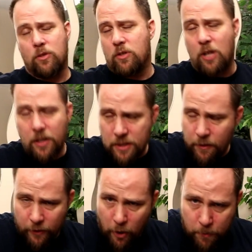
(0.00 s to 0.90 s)
Tons of
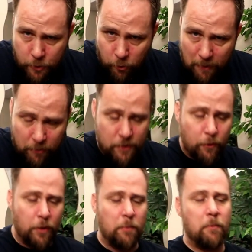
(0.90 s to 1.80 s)
different optional mounts
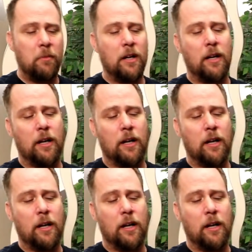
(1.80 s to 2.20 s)
for them.